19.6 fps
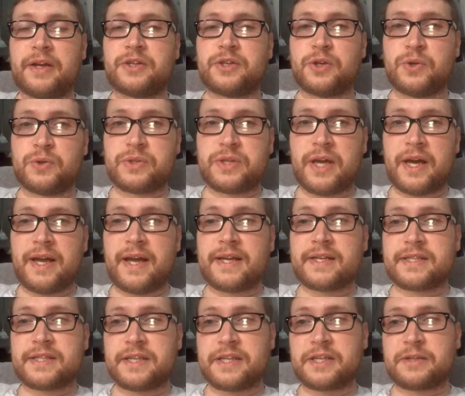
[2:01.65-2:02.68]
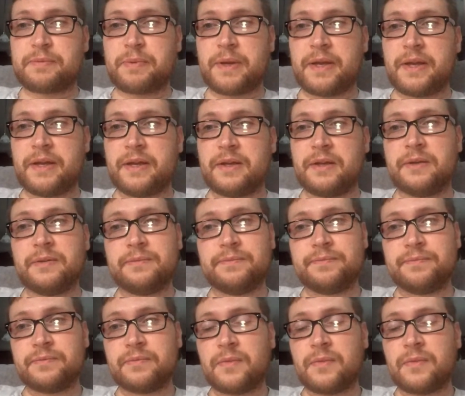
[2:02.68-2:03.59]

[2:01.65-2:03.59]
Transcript: Tuesday at 6 p.m.